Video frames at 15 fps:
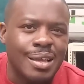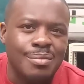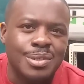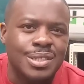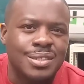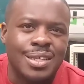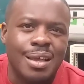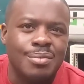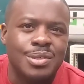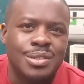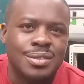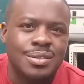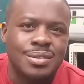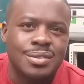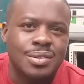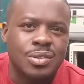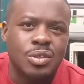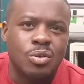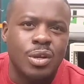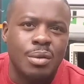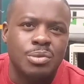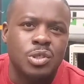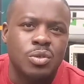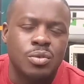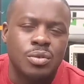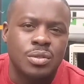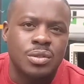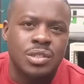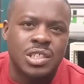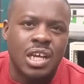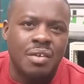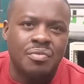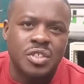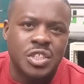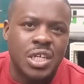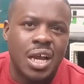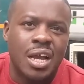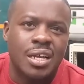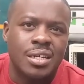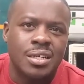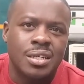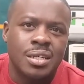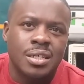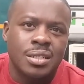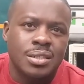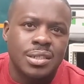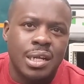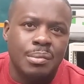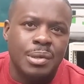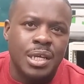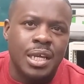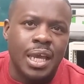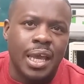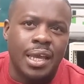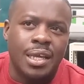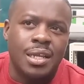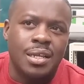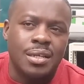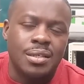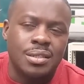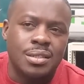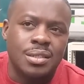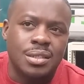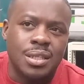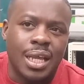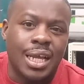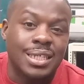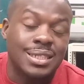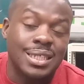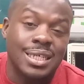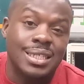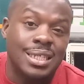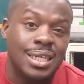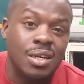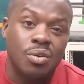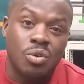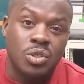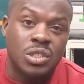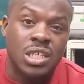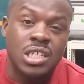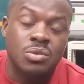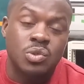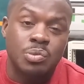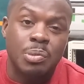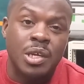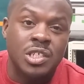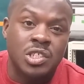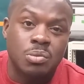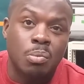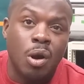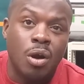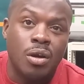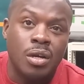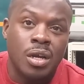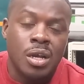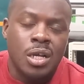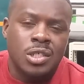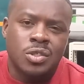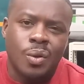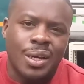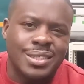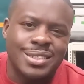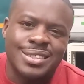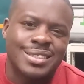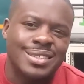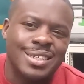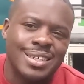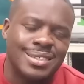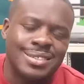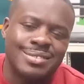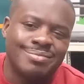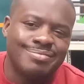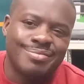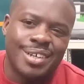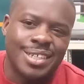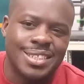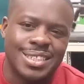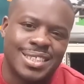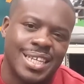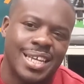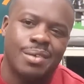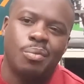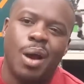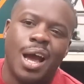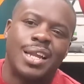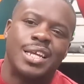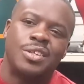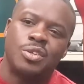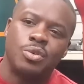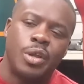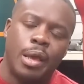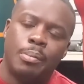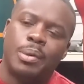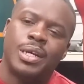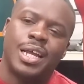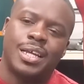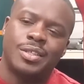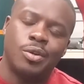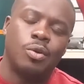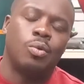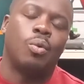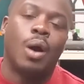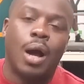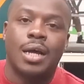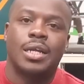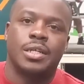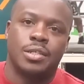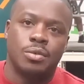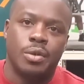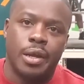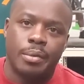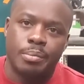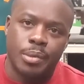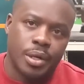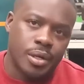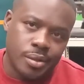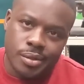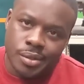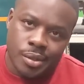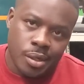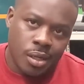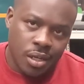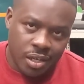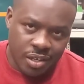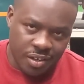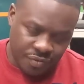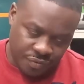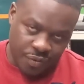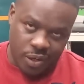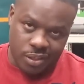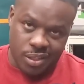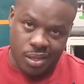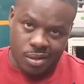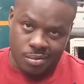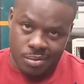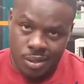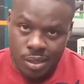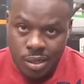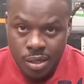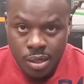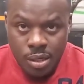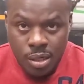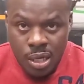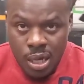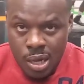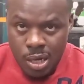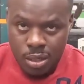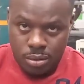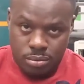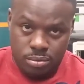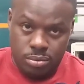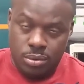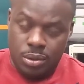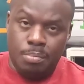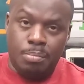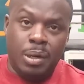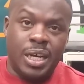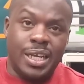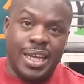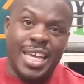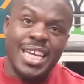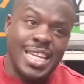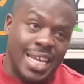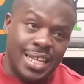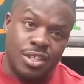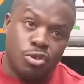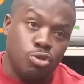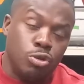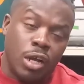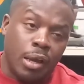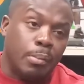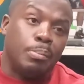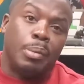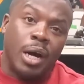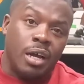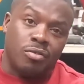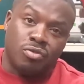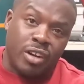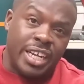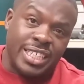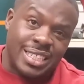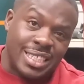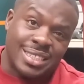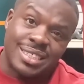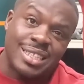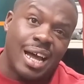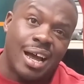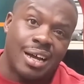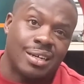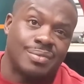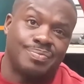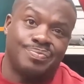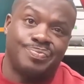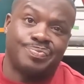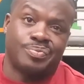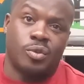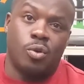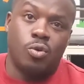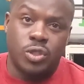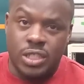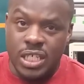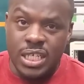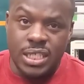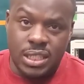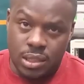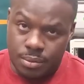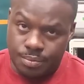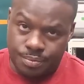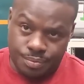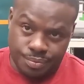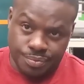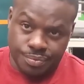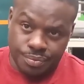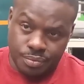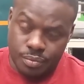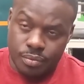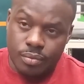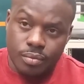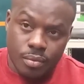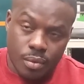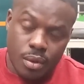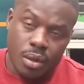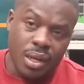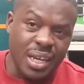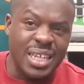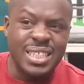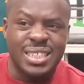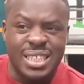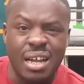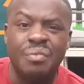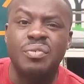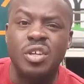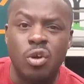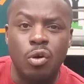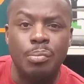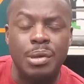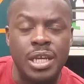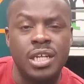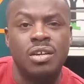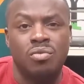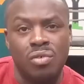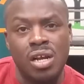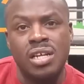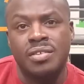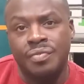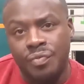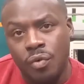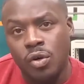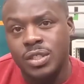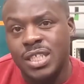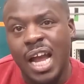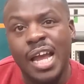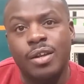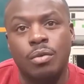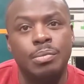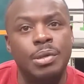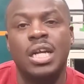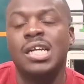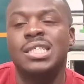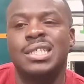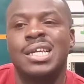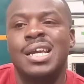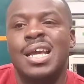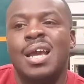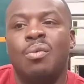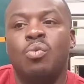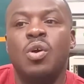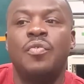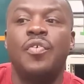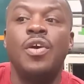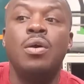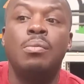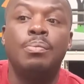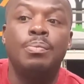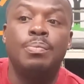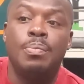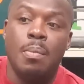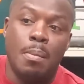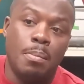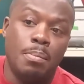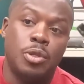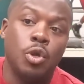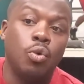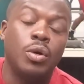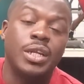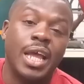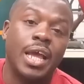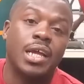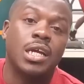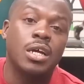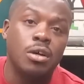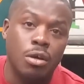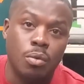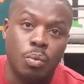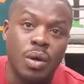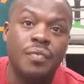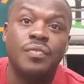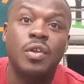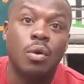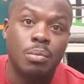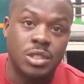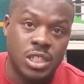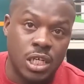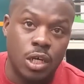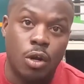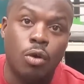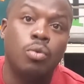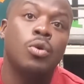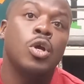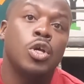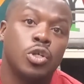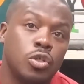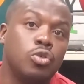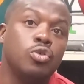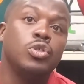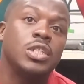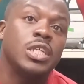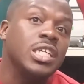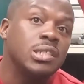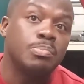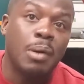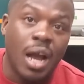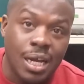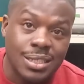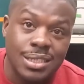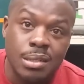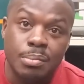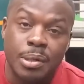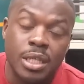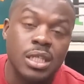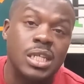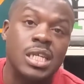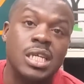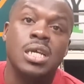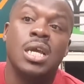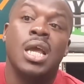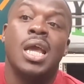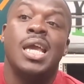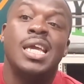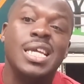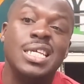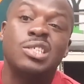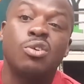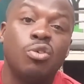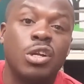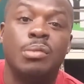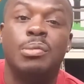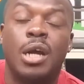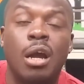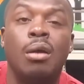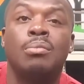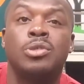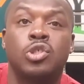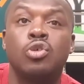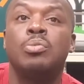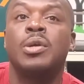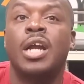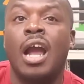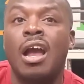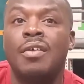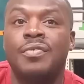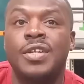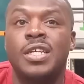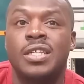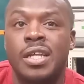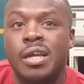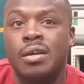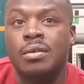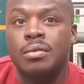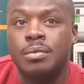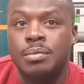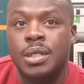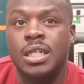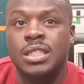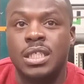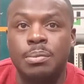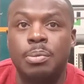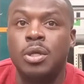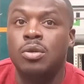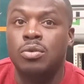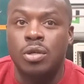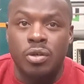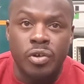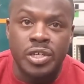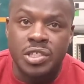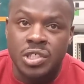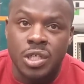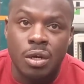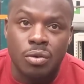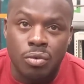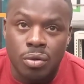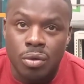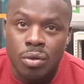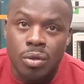They was they was you know they was going shot for shot. You know what I mean? And like I said, the kid Ortiz was being smart, so I just didn't understand why they do that, but I know why they do that. But it's fucked up. but he didn't do nothing but raise his stock. Ortiz is definitely going to be in the run for a title because with him doing that good with Lomachenko, using his boxing ability he's going to become super confident now because he put on a great show.